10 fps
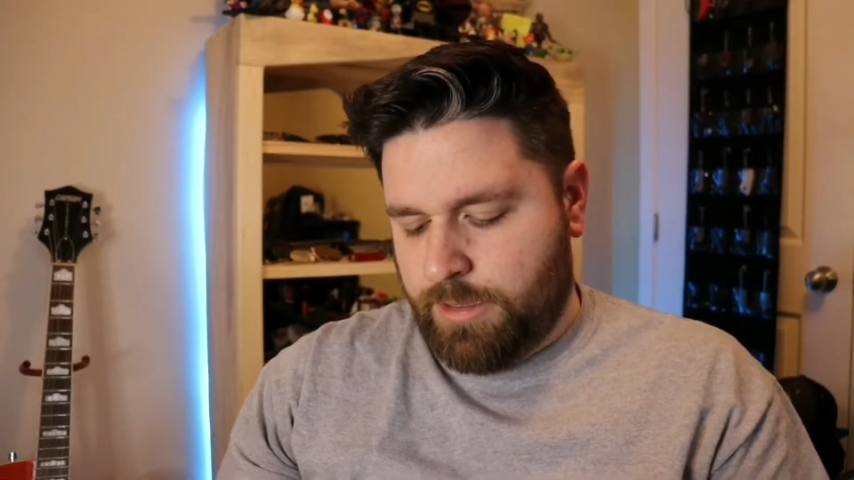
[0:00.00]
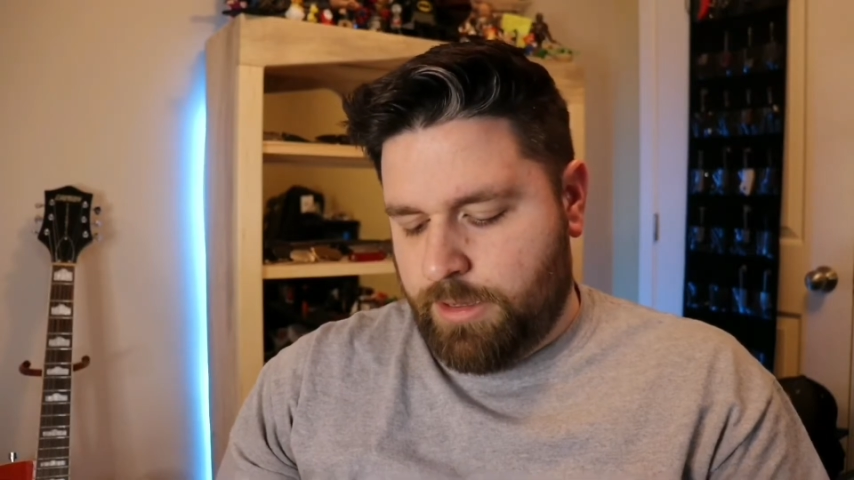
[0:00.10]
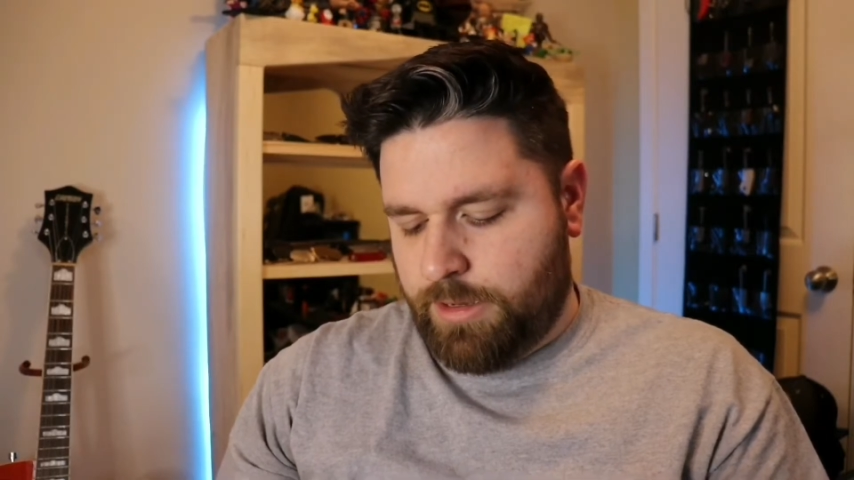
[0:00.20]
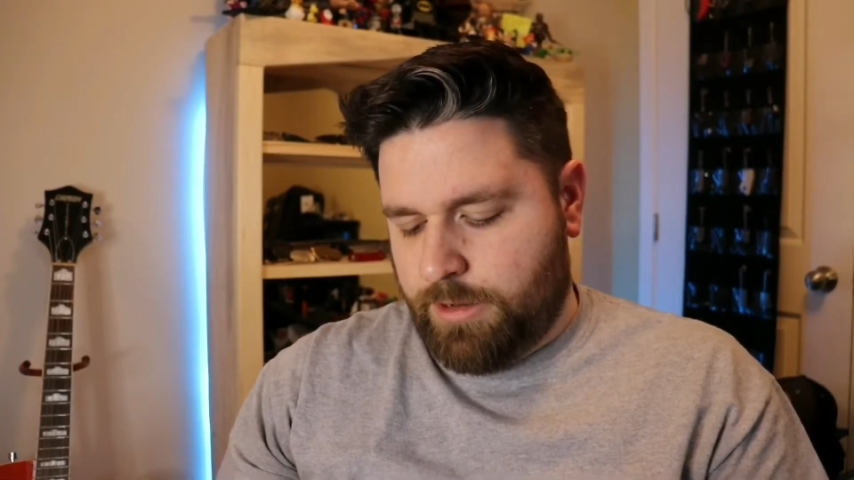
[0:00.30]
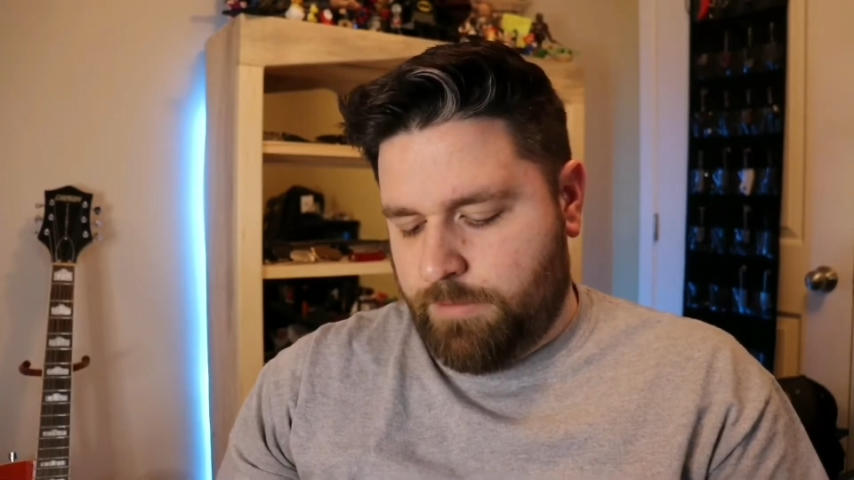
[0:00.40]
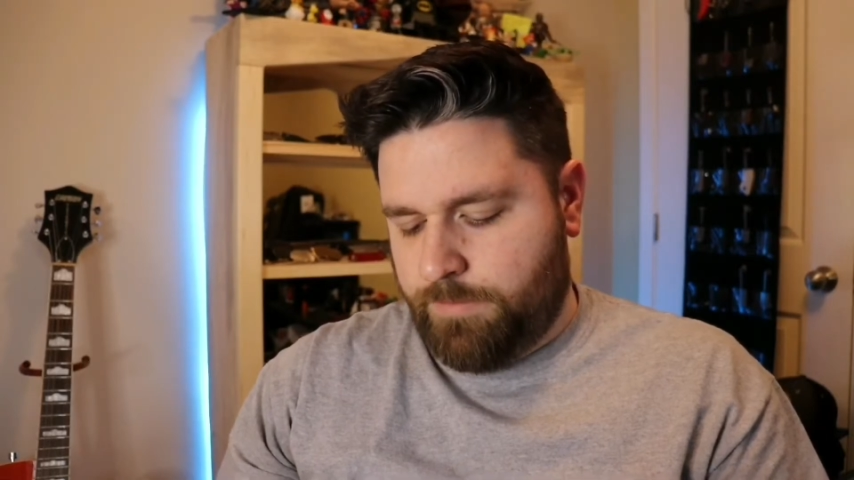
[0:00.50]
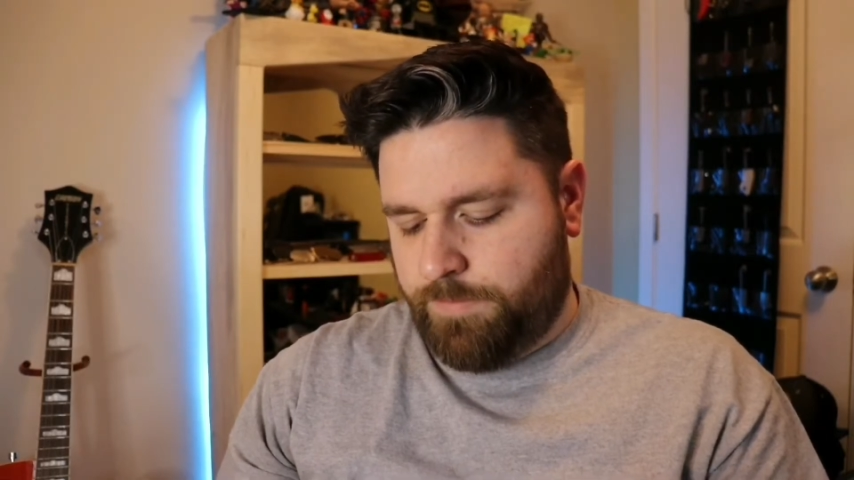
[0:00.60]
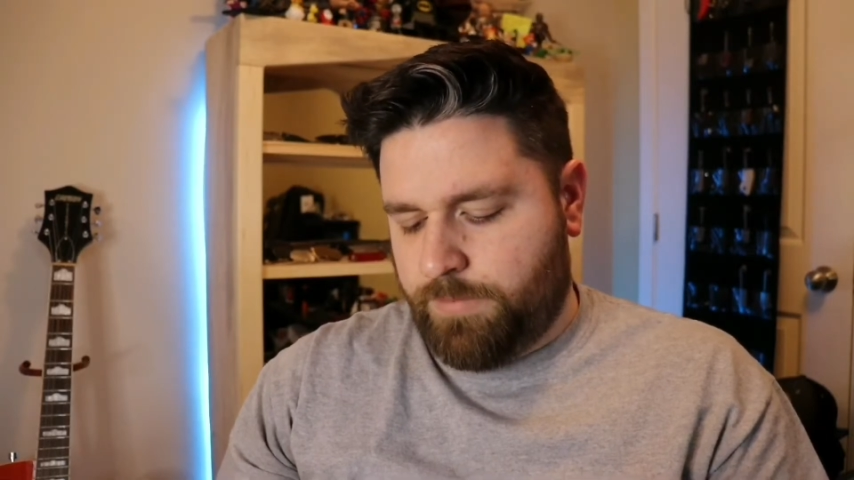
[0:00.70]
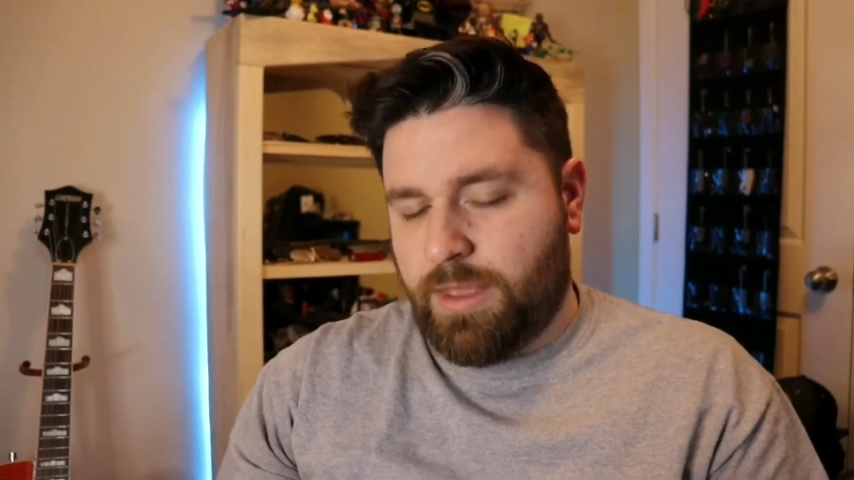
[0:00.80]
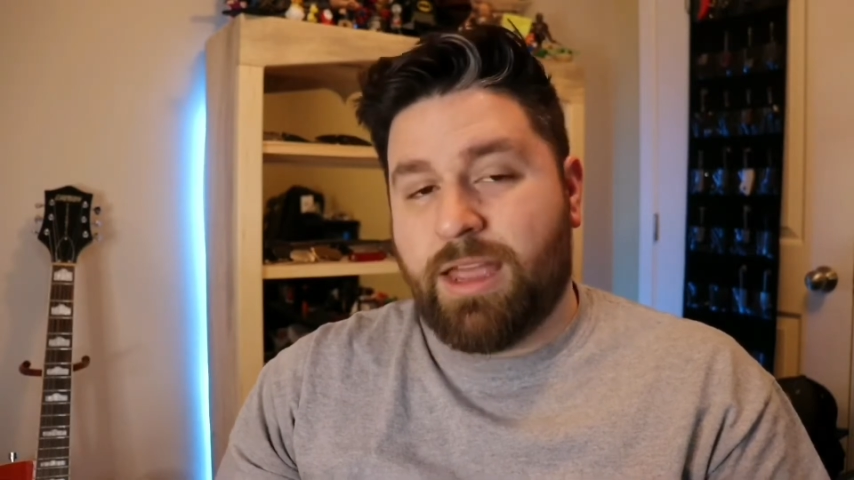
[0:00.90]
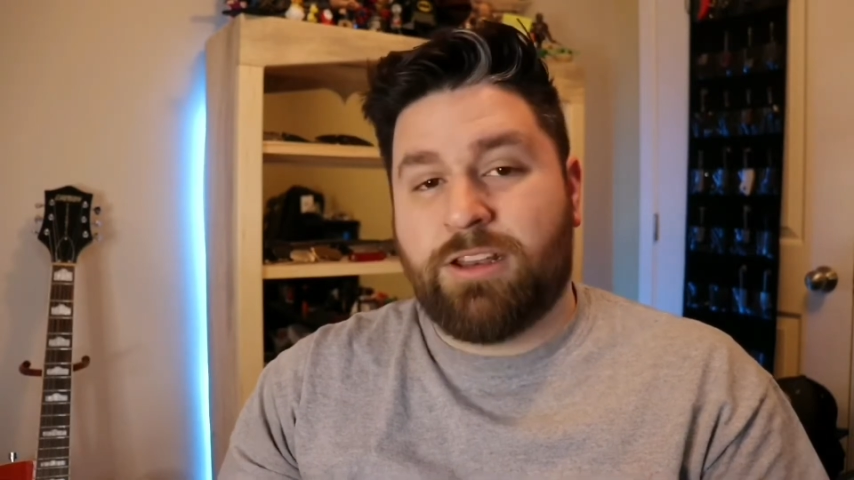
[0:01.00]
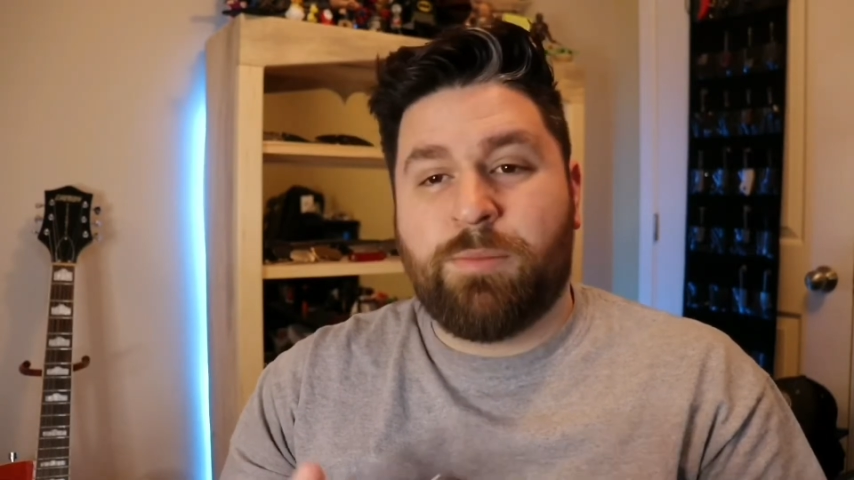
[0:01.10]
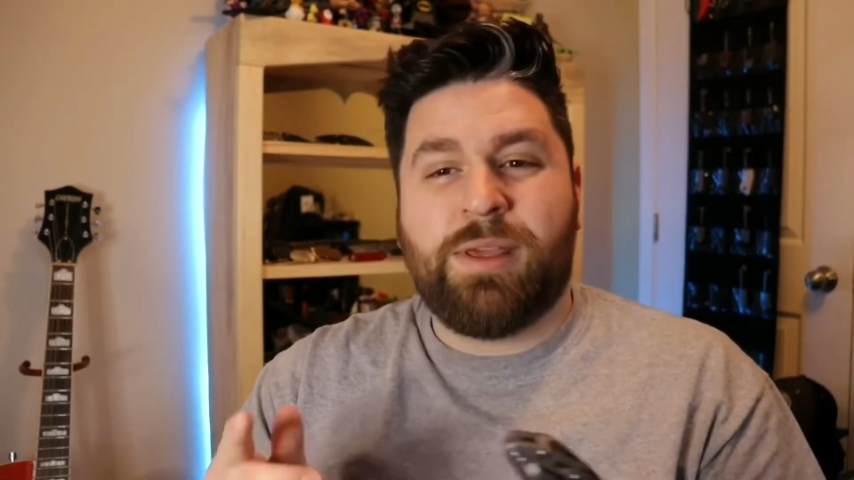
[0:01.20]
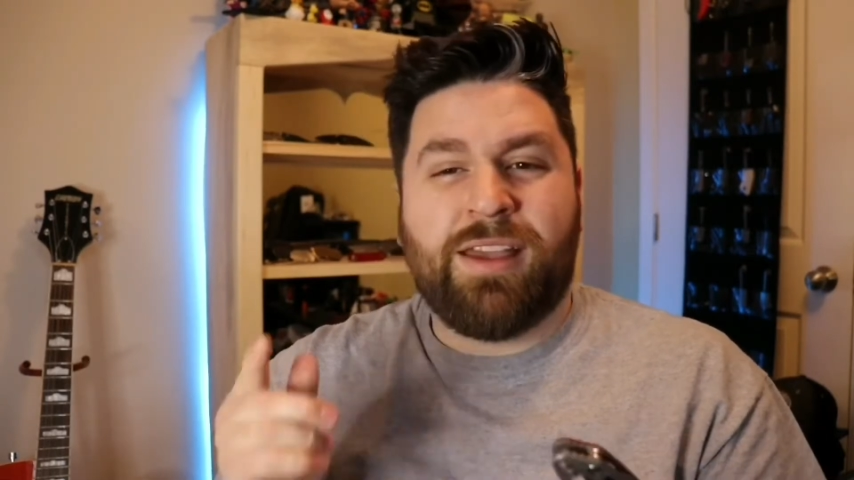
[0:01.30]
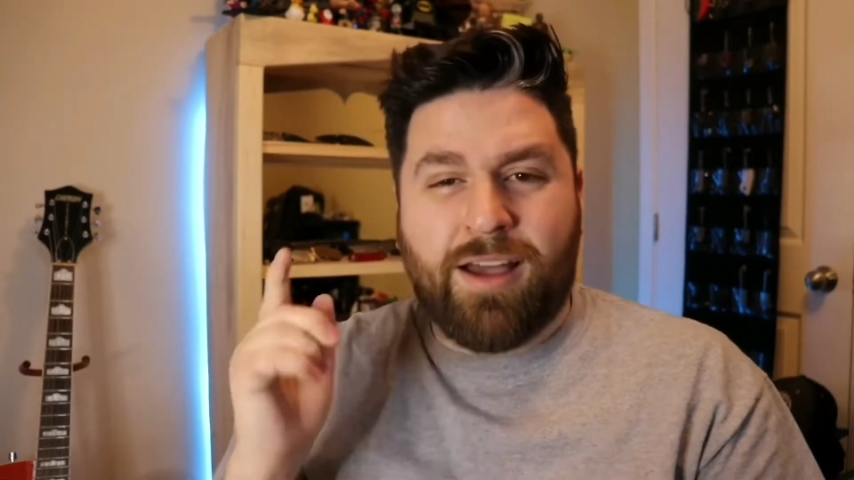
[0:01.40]
And to
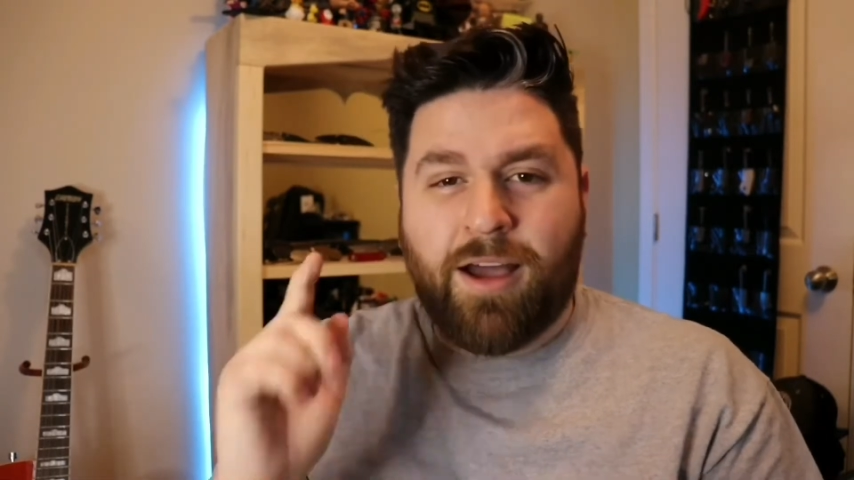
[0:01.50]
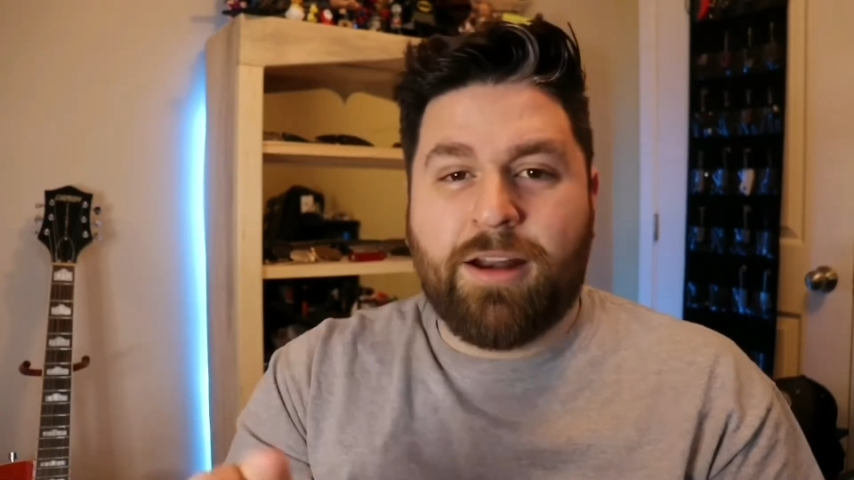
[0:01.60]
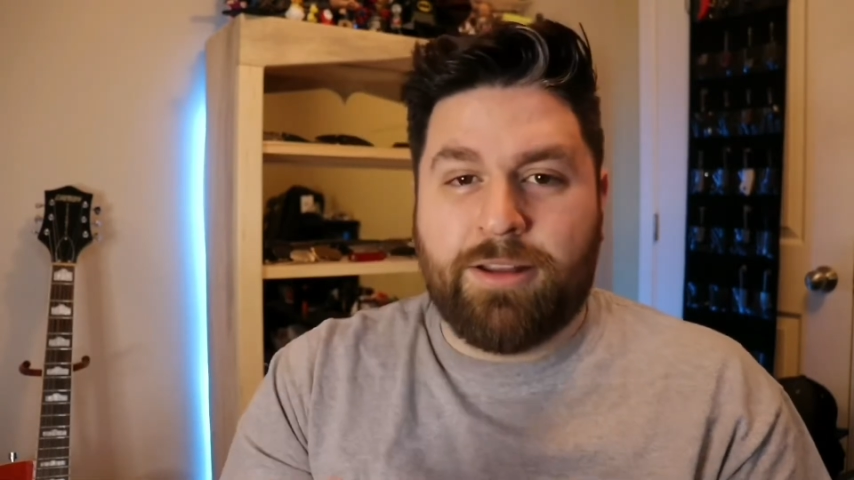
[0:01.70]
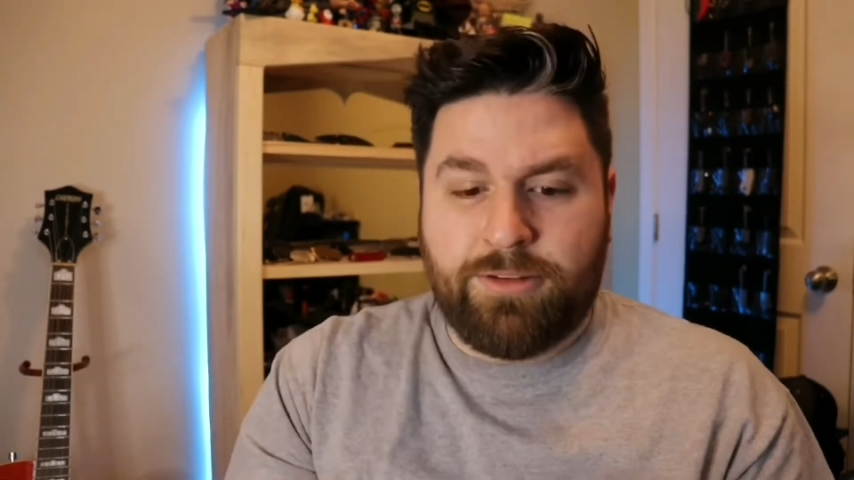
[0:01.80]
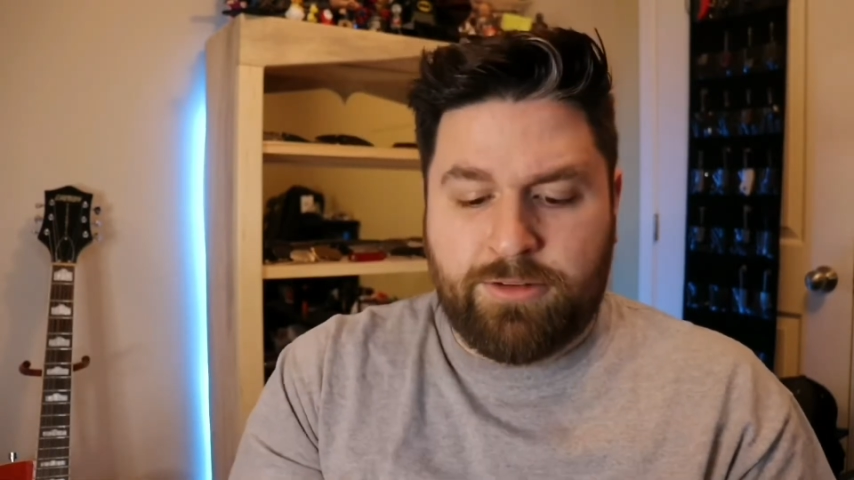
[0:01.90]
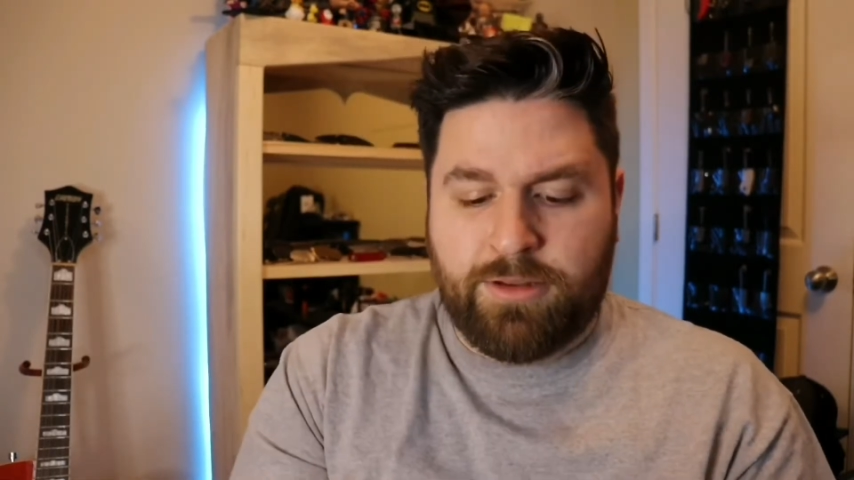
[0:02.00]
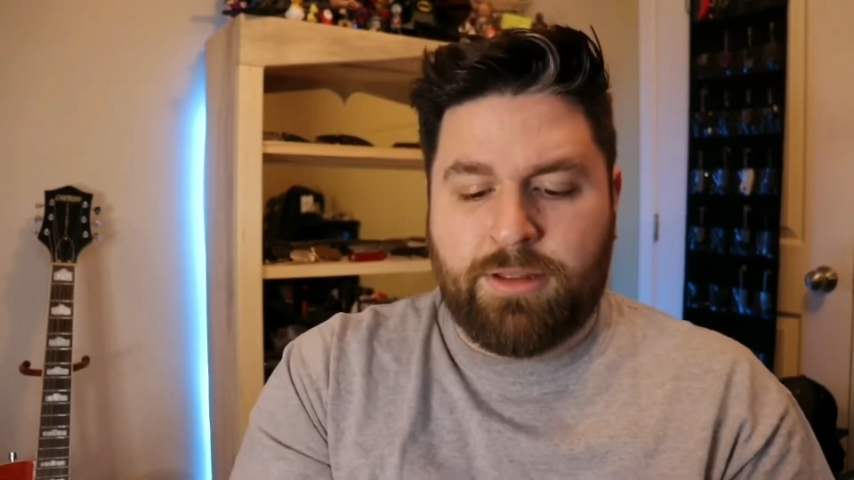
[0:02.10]
be honest,